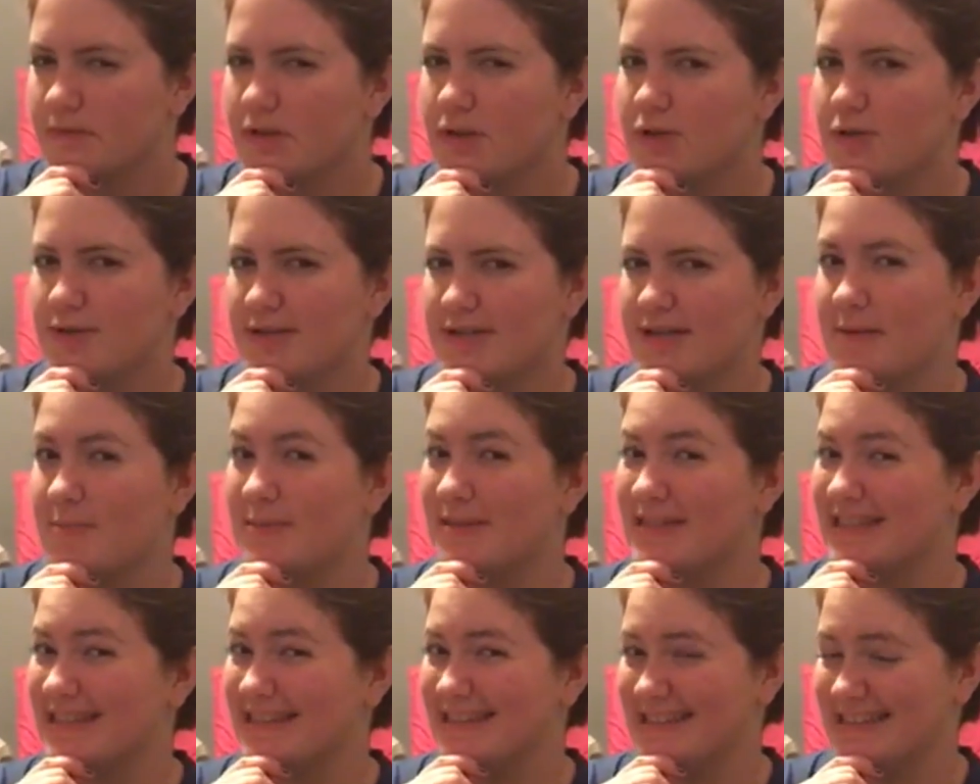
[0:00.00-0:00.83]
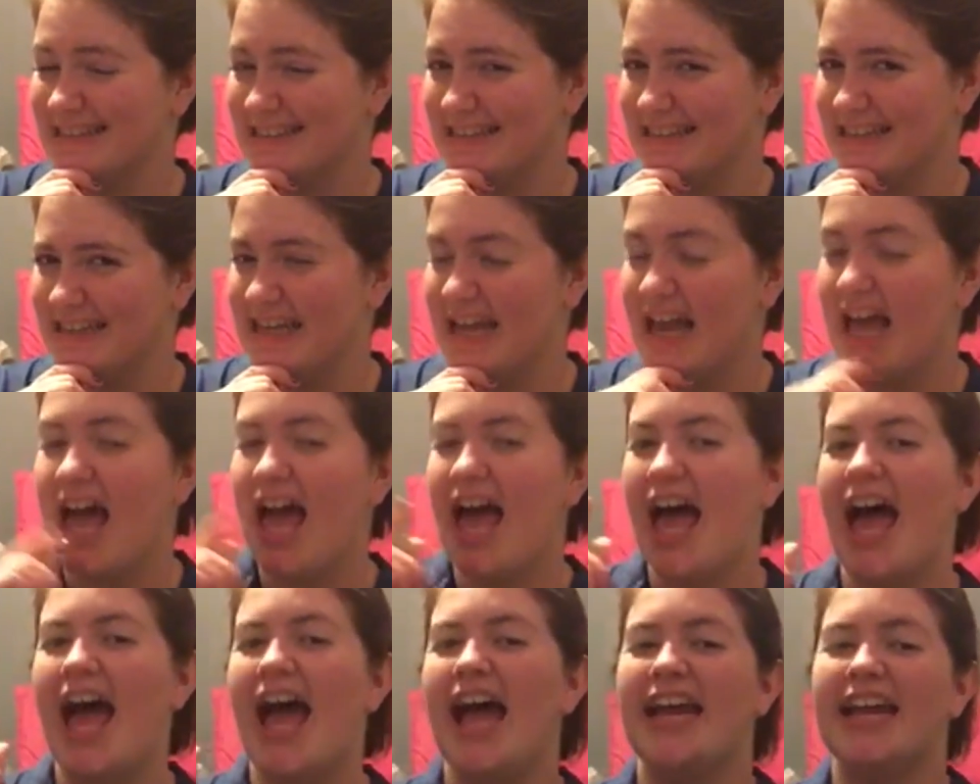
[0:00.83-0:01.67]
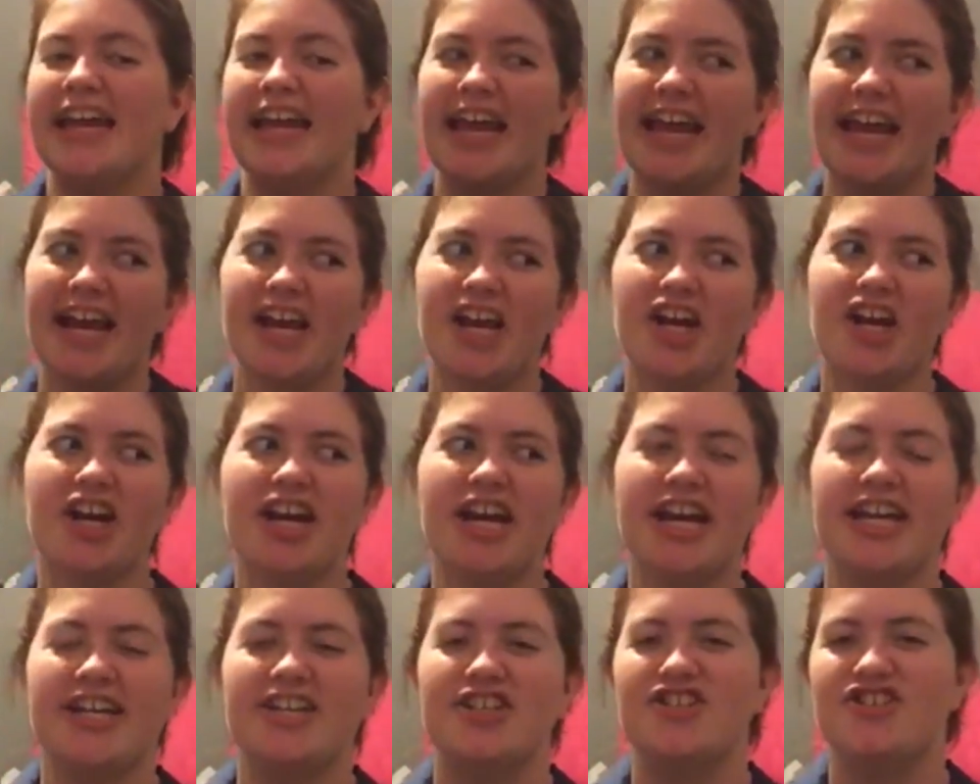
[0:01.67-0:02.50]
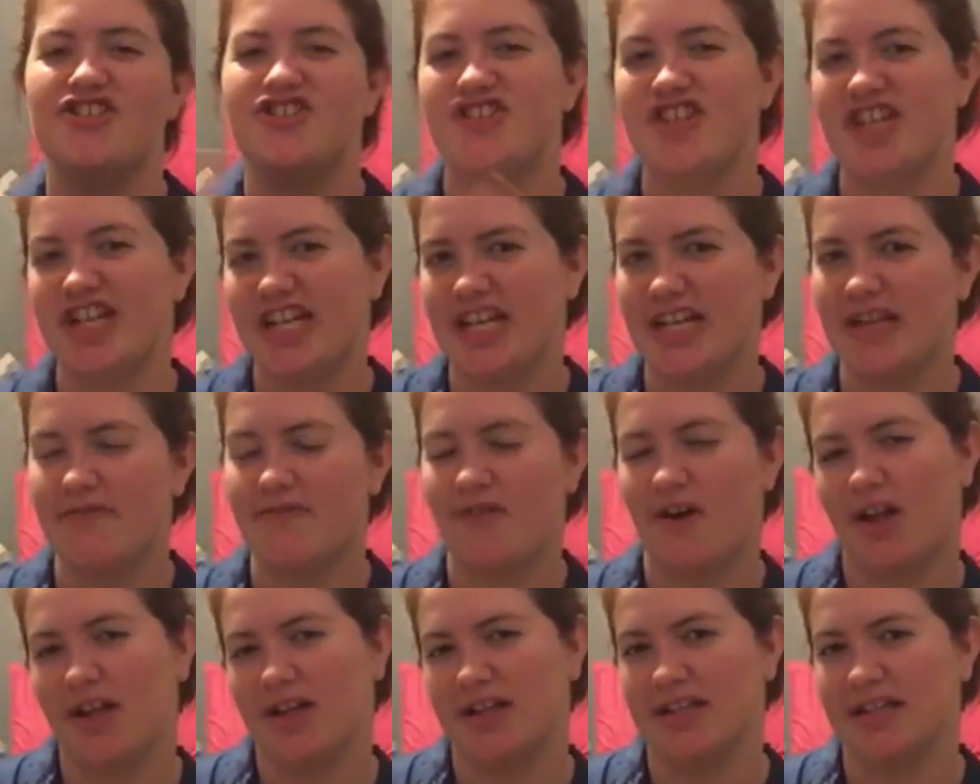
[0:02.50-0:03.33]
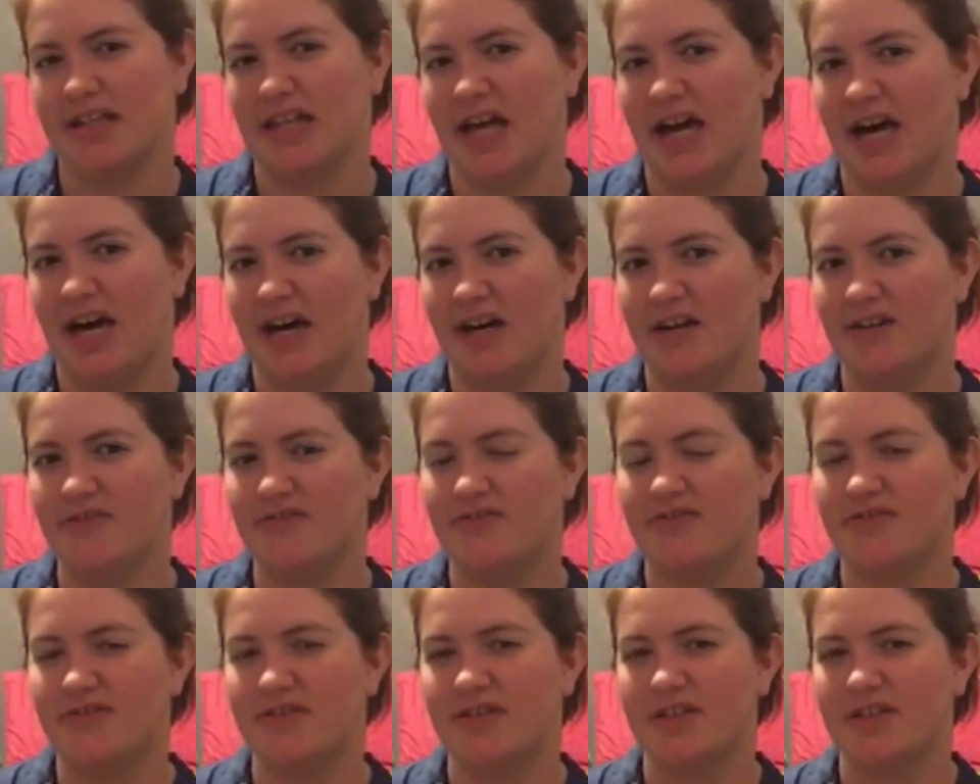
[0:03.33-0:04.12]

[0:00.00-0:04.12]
whose name was Lily, and Harry and Ginny fall in love,